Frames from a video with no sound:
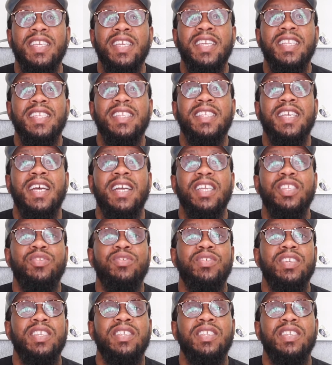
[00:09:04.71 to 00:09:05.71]
inside
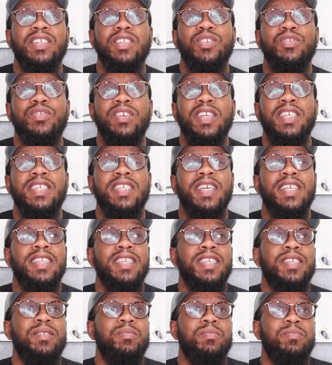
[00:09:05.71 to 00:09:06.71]
tricks and the trades that
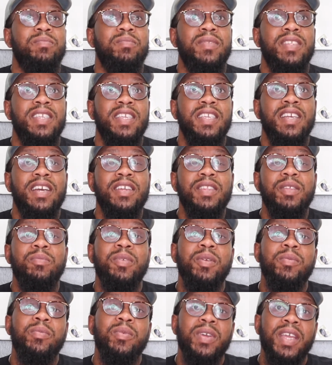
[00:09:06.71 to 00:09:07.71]
the other
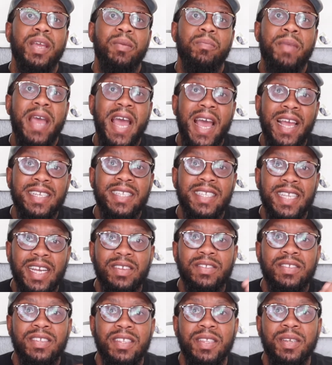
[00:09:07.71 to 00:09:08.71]
people get passed
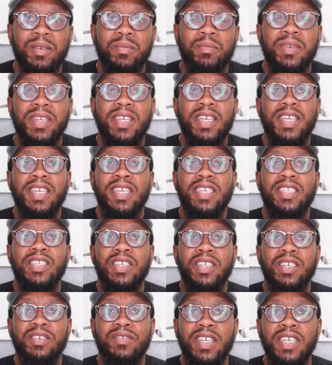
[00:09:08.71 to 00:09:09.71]
down to them in
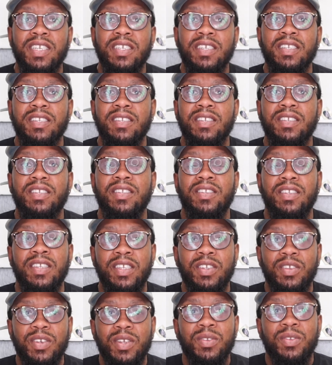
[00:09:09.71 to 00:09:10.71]
generations,
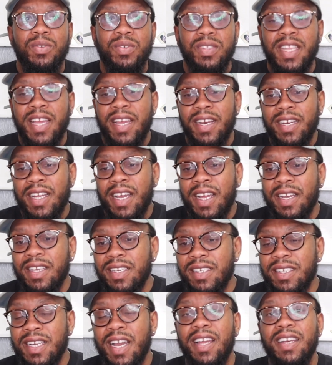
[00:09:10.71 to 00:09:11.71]
you know, that
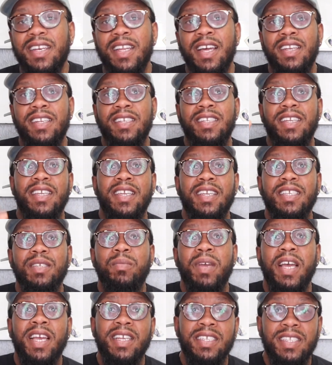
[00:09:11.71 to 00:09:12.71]
knowledge. Our knowledge that gets
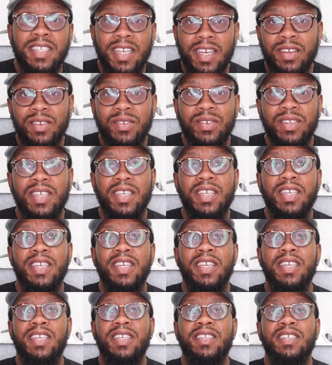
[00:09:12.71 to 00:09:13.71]
passed down
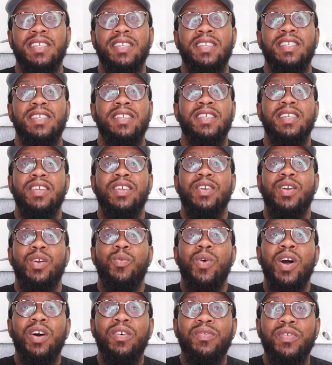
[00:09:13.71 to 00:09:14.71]
is
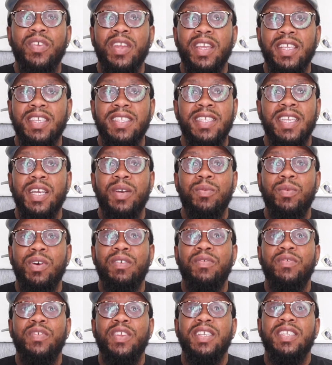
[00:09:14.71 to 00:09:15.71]
welfare, stay
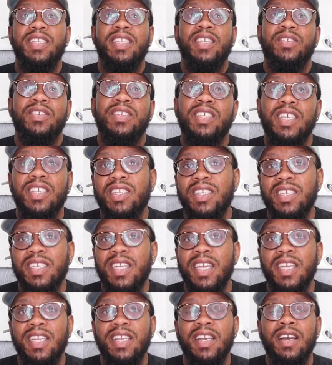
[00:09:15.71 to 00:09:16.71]
on Section
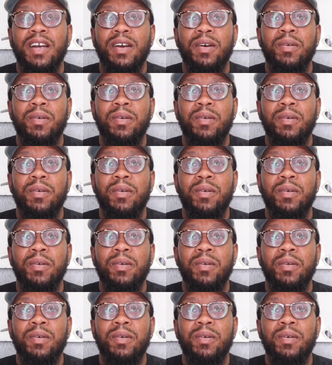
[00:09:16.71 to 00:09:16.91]
8,